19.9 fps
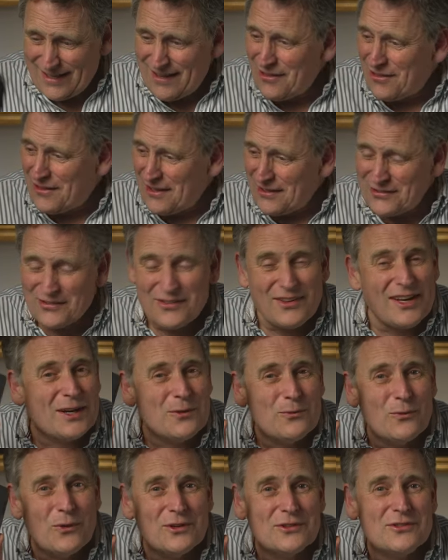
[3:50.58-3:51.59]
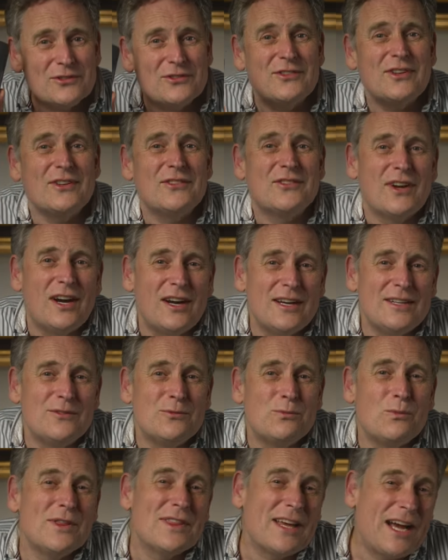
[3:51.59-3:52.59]
this thing was
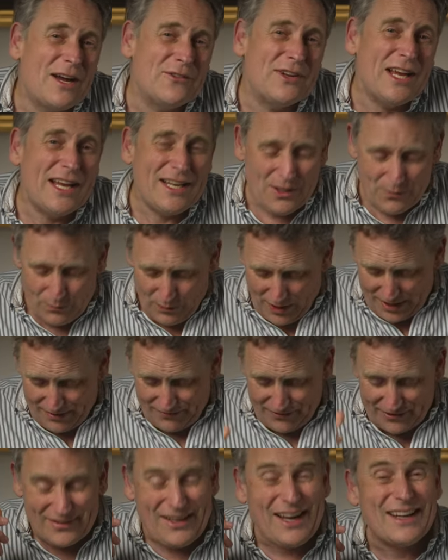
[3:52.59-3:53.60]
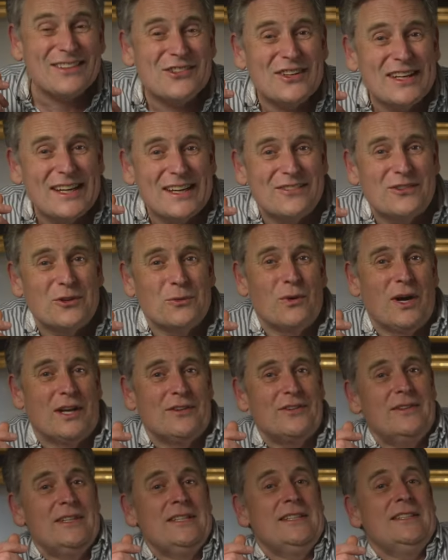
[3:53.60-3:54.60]
designed without any way of attaching it to
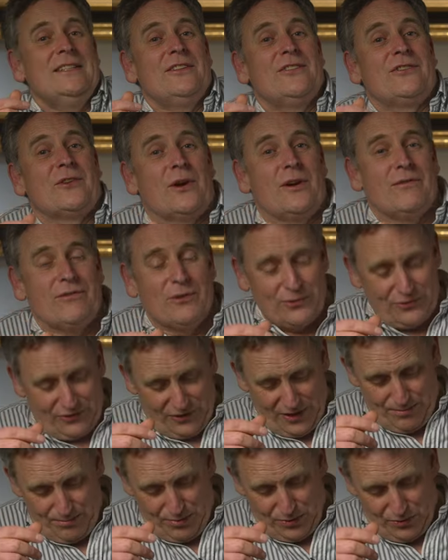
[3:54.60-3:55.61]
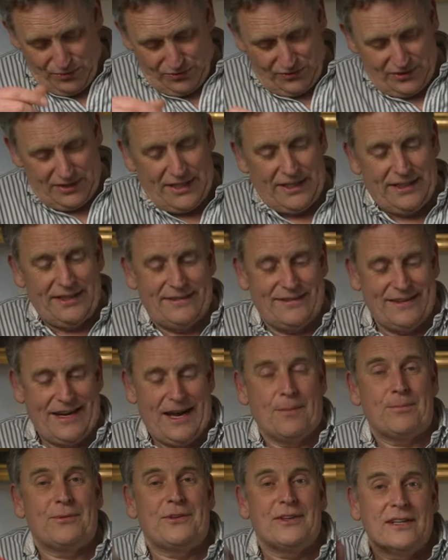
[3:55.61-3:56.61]
one. So I've also bought an
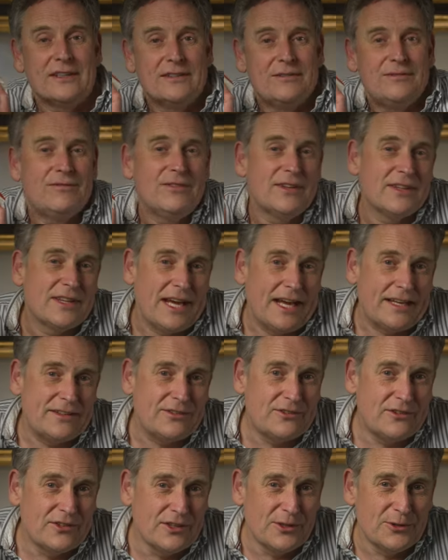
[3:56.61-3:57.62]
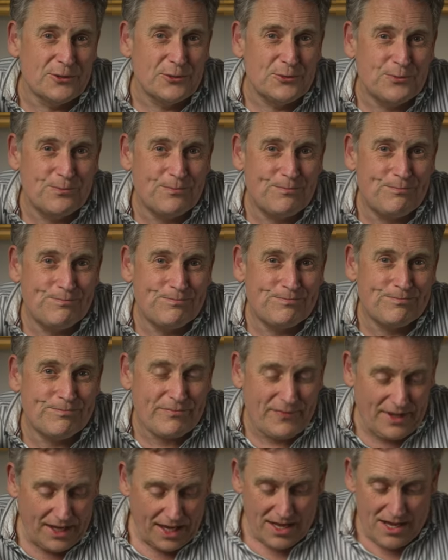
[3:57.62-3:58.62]
adapter for that too.
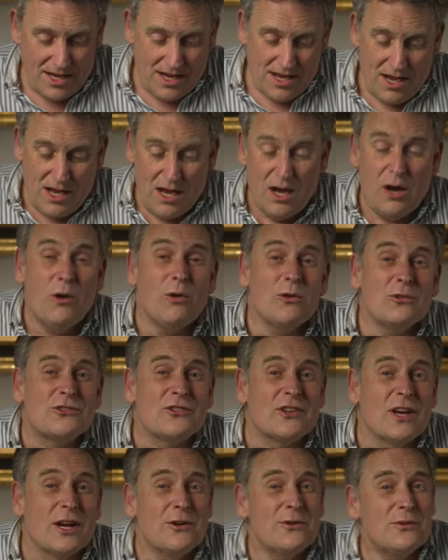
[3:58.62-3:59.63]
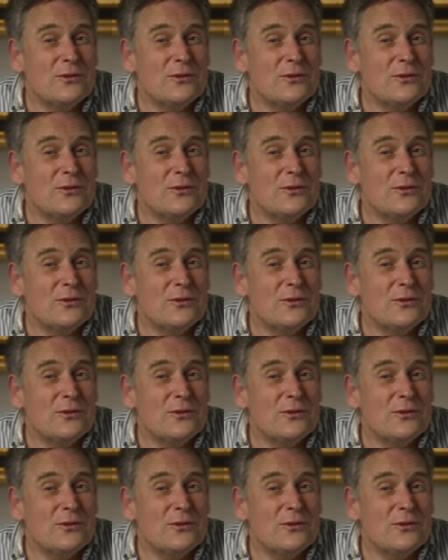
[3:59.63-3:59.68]
Also,